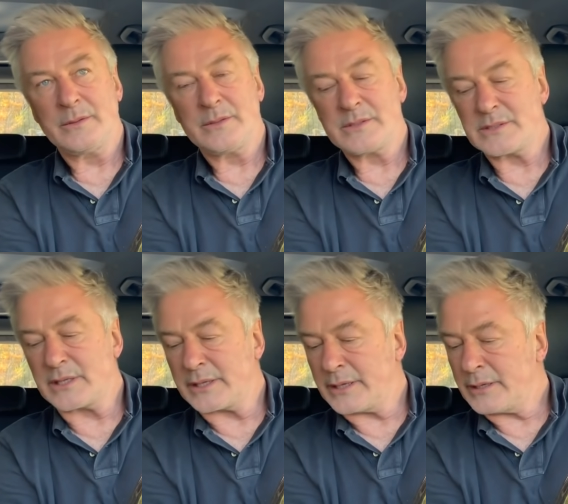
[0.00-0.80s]

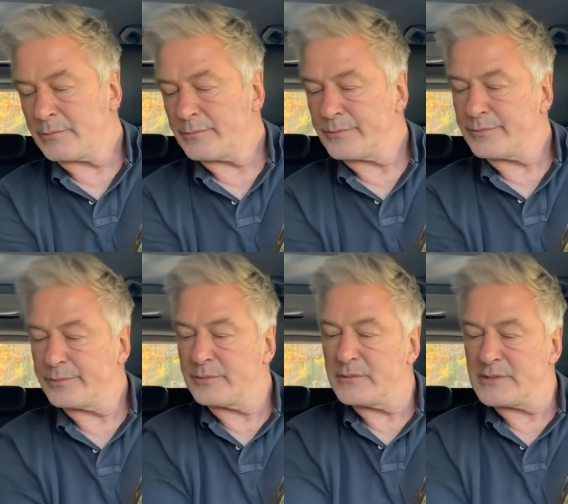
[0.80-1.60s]
silly
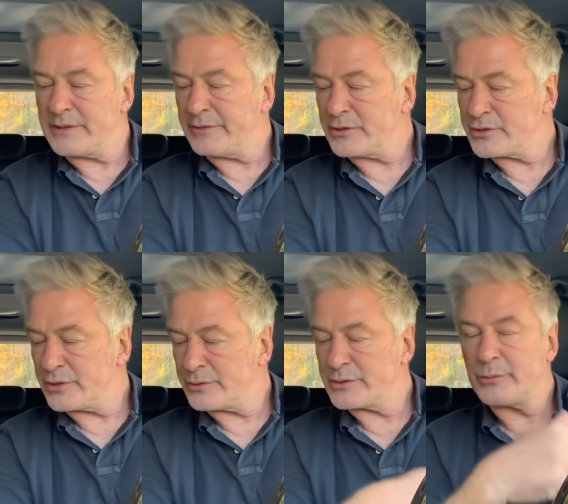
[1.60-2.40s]
TV
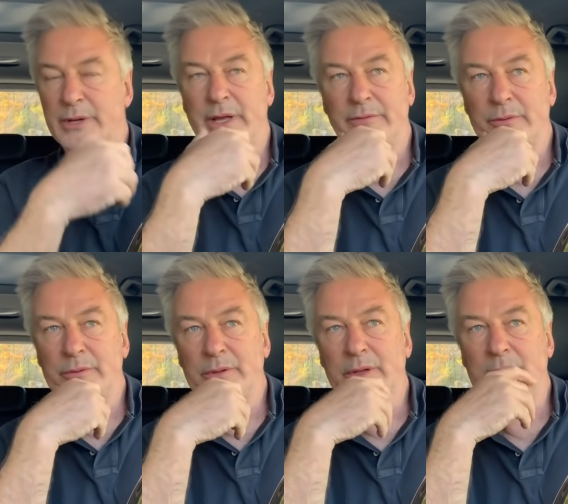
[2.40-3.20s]
shows and what have you.
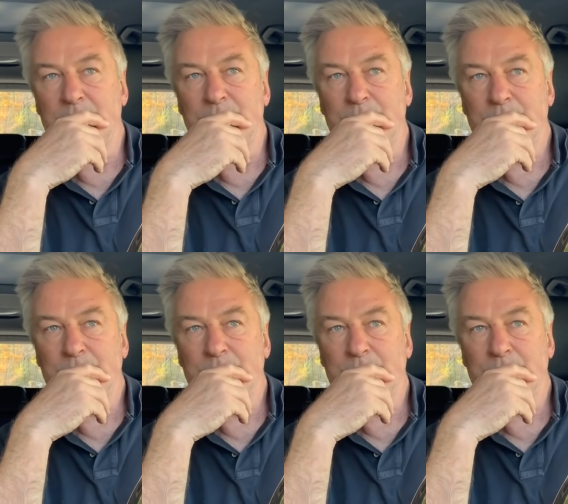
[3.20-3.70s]
Um,